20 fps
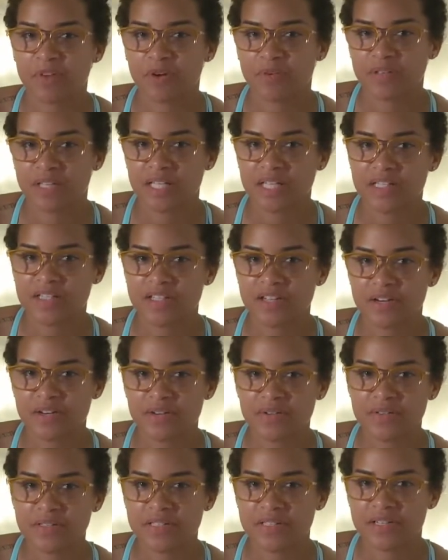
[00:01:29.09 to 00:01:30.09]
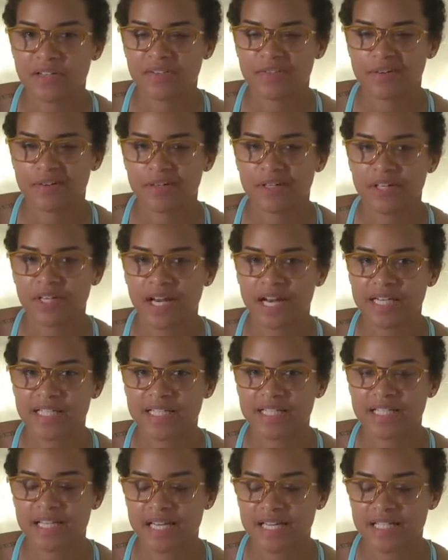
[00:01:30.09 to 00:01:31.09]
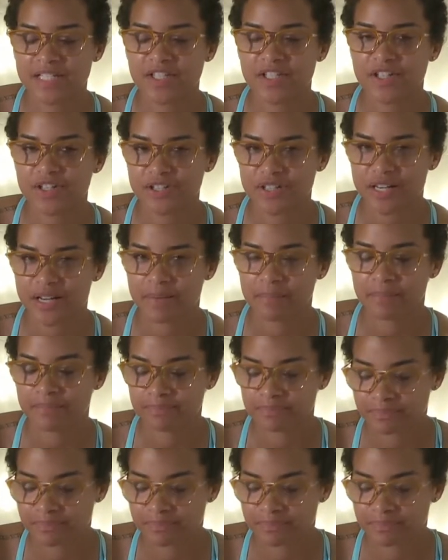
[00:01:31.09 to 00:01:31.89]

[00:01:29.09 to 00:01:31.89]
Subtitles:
on the East Coast, if you're in the United States, your time.